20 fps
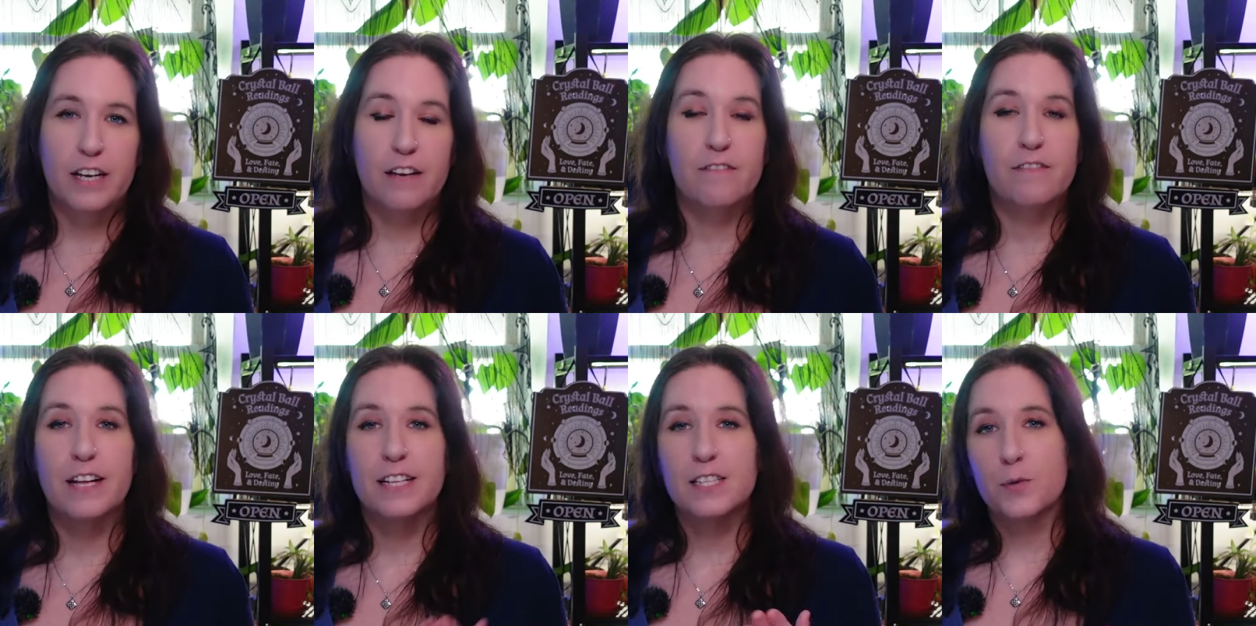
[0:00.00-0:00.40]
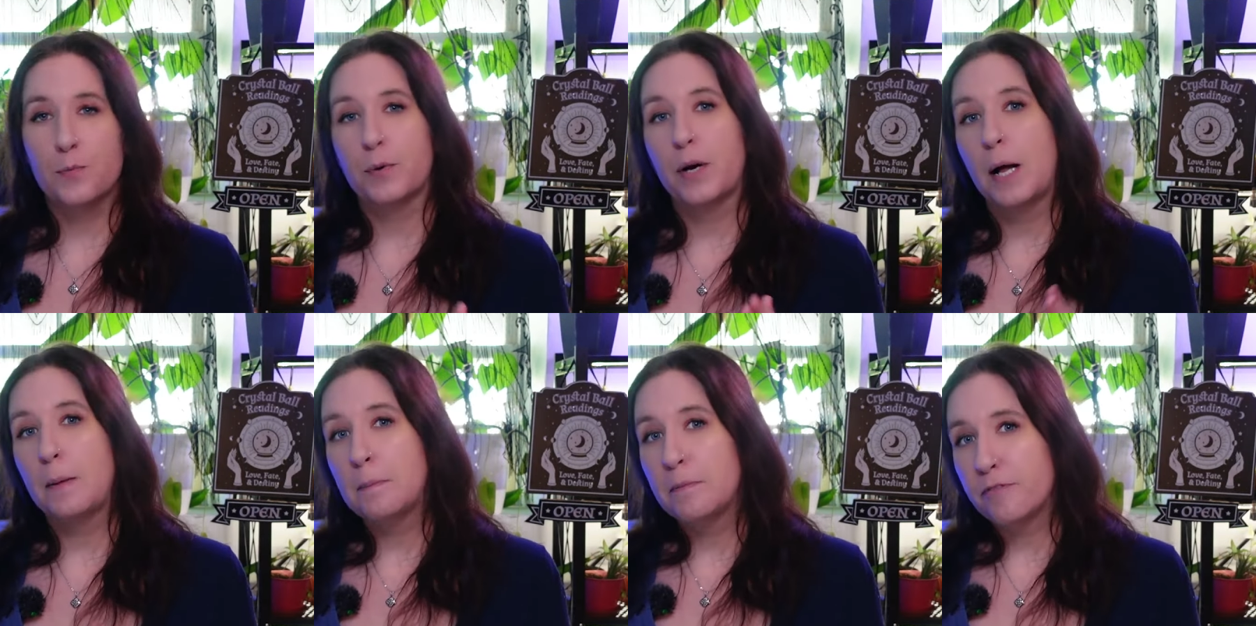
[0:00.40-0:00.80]
If that's a
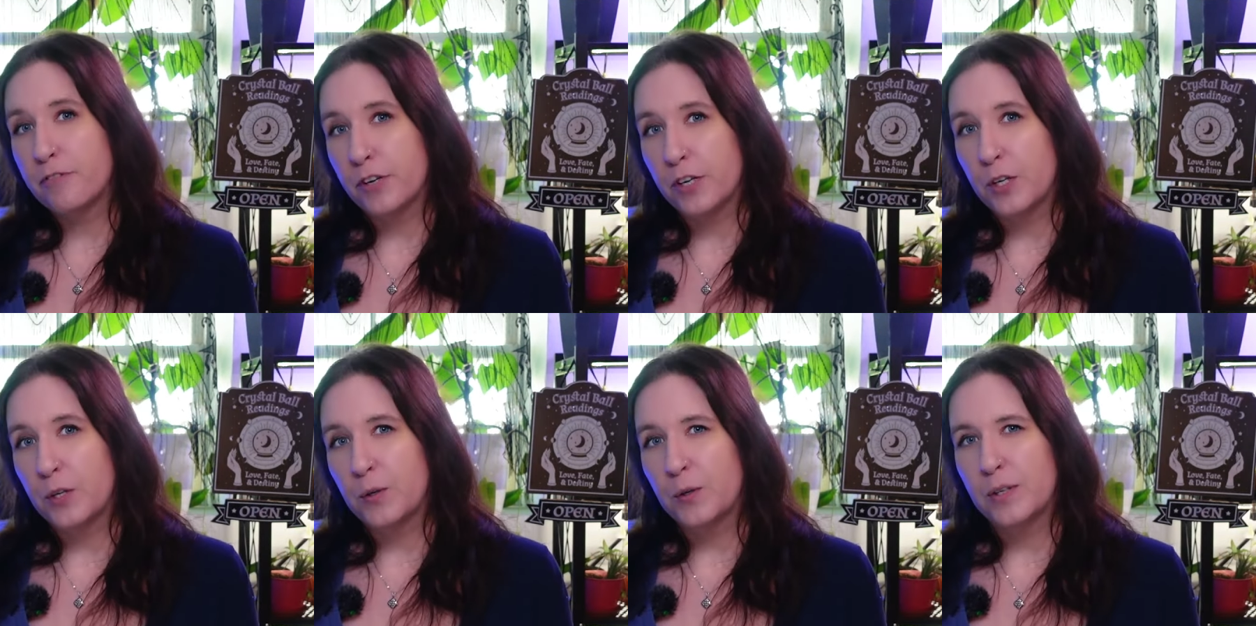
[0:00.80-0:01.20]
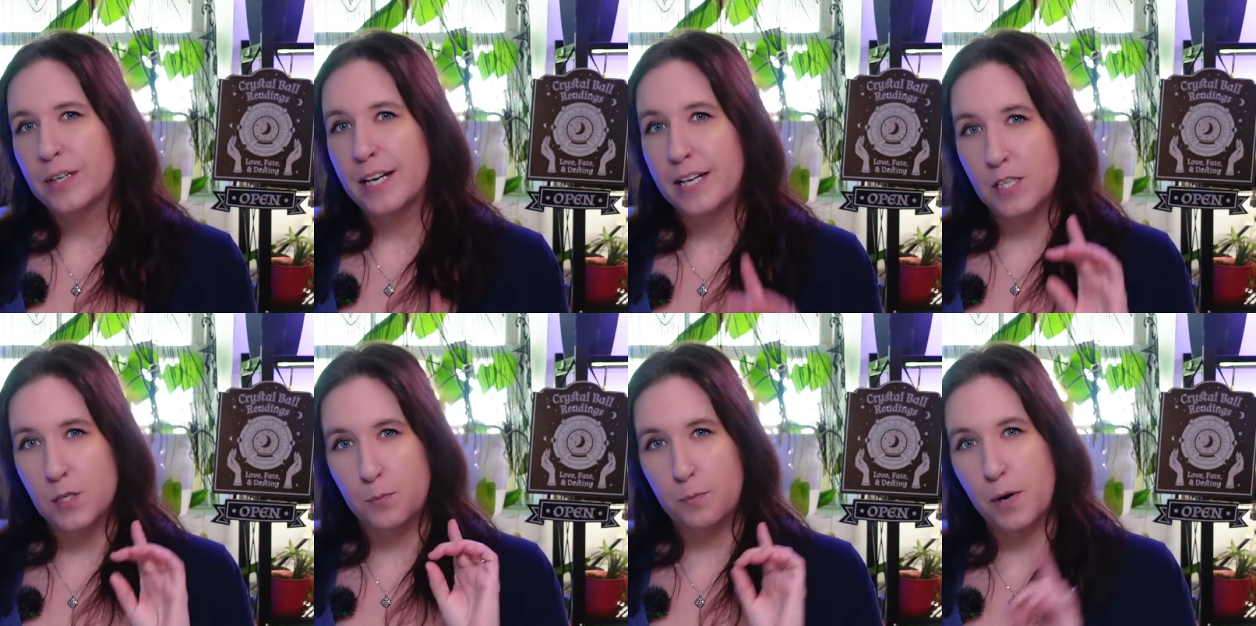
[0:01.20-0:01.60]
problem for you,
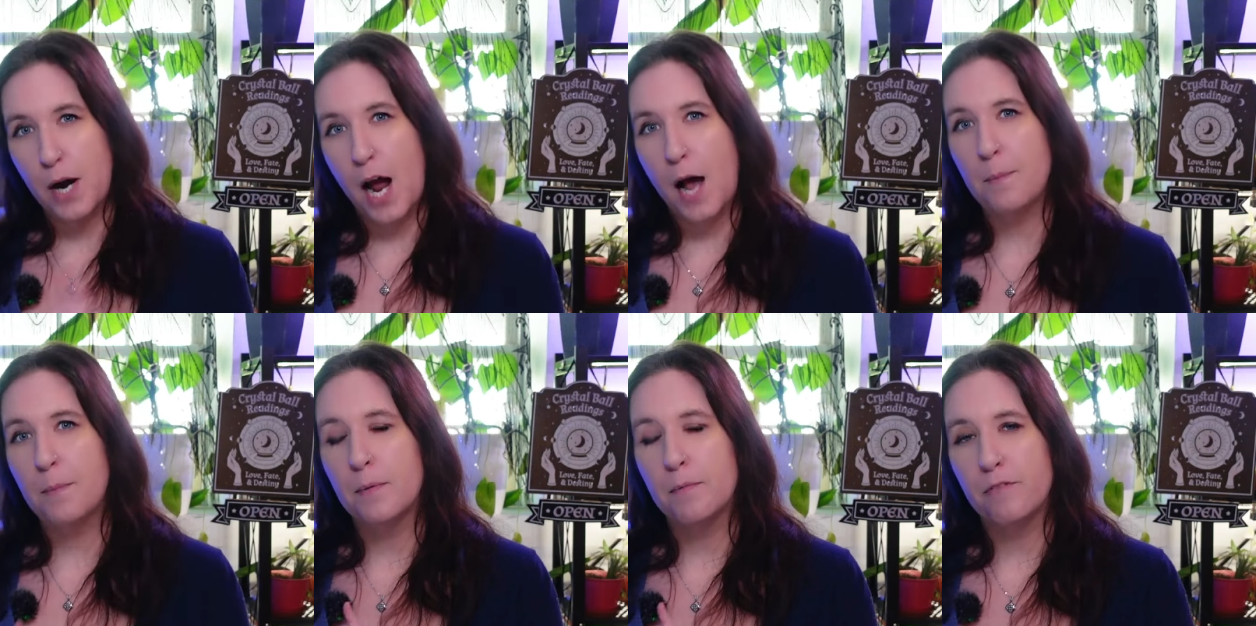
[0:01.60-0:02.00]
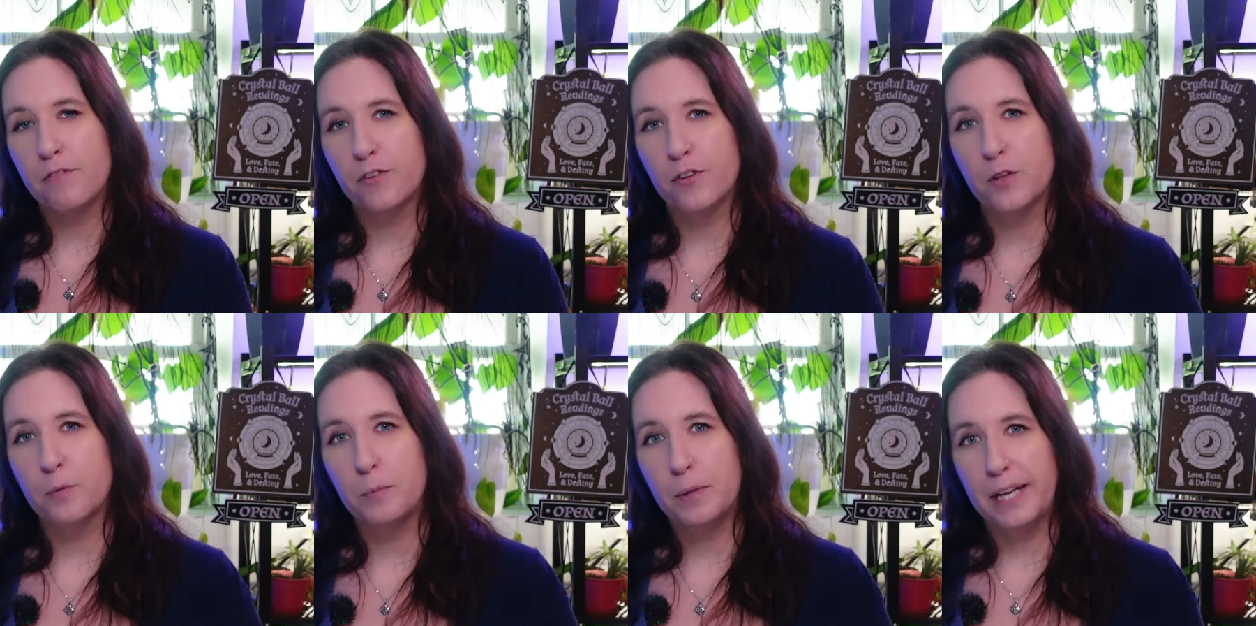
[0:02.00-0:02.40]
it's a problem
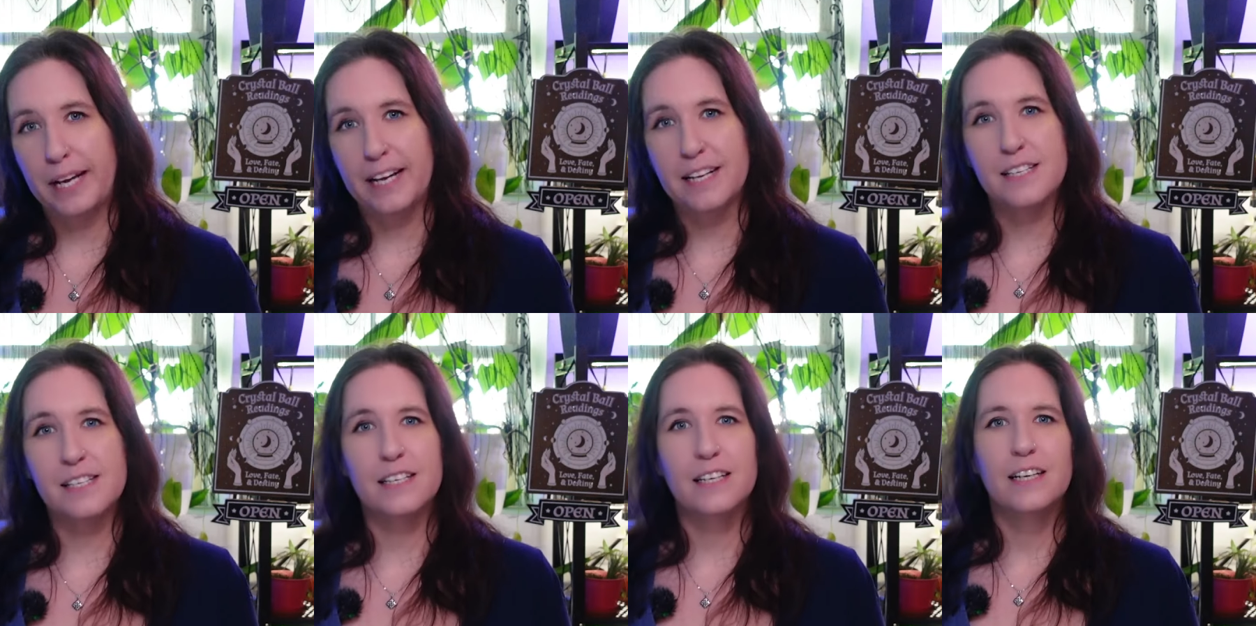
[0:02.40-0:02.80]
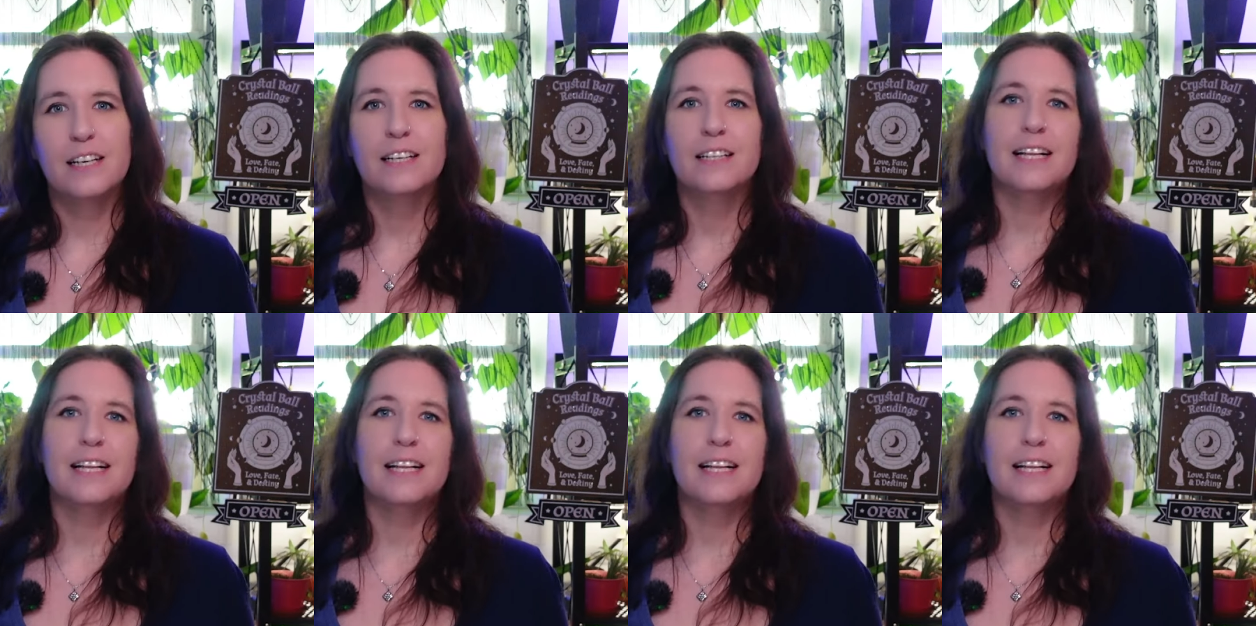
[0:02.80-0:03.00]
for the plant.